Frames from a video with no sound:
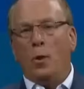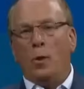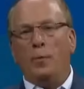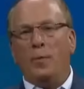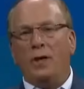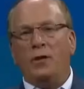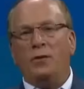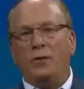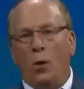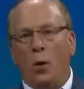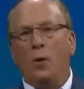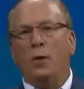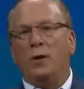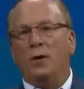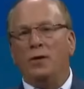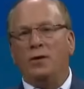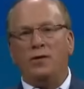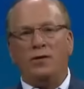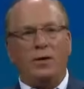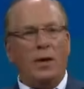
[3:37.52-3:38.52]
will be
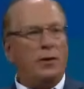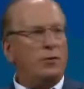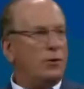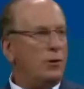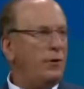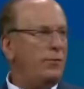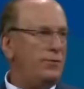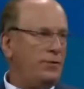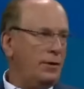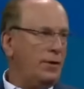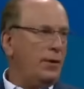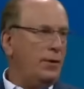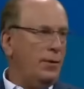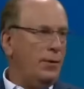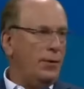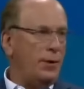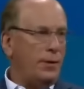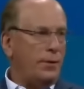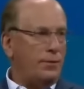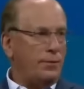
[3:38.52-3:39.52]
tokenization of
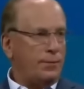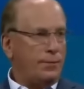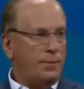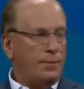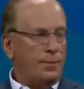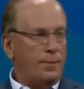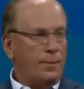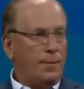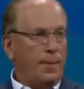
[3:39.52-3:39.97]
securities.